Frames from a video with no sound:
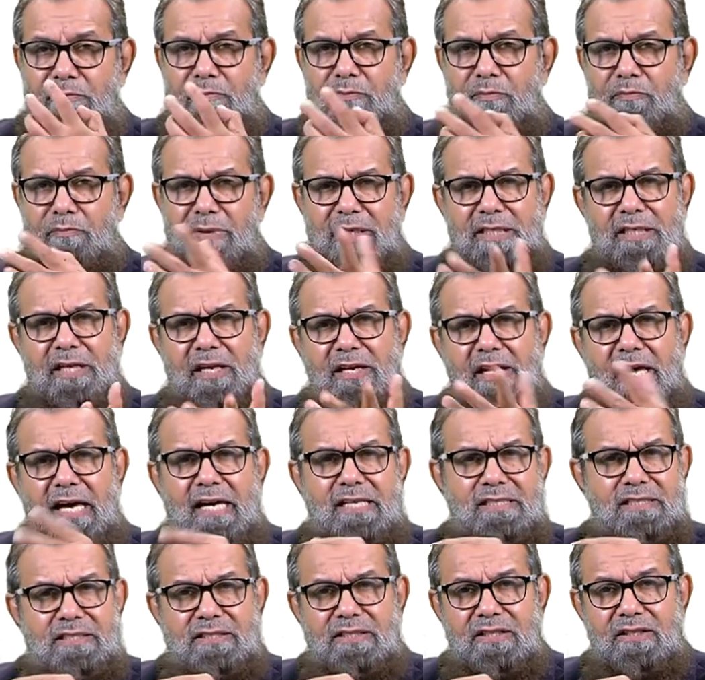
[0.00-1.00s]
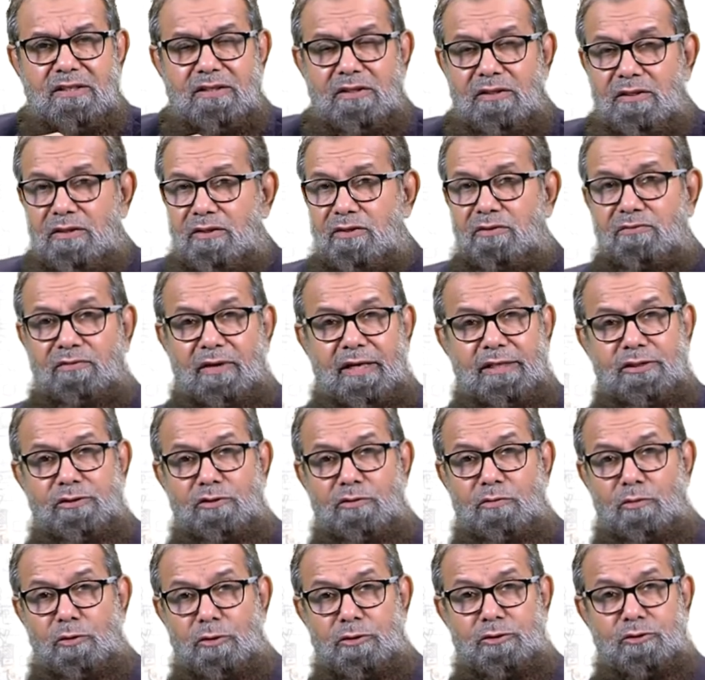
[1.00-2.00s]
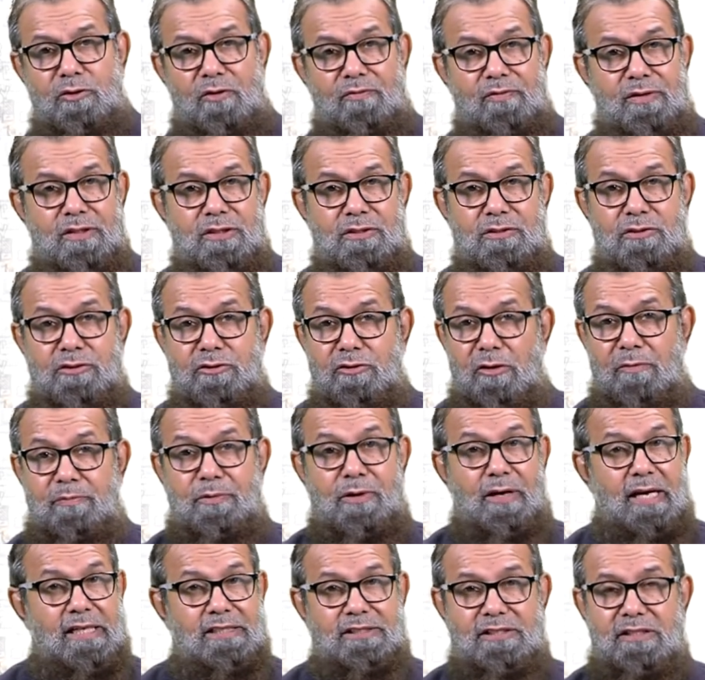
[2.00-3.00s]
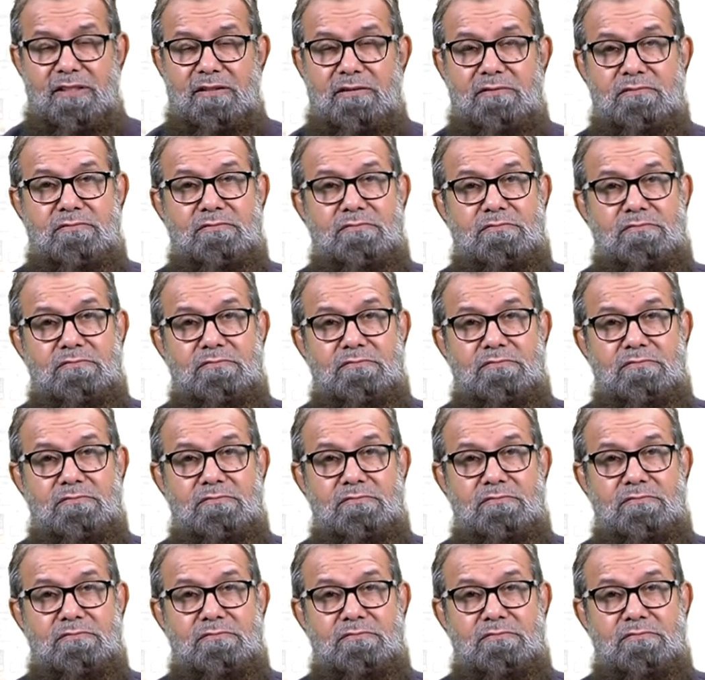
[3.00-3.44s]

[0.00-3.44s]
But alas, why do most of us stop writing?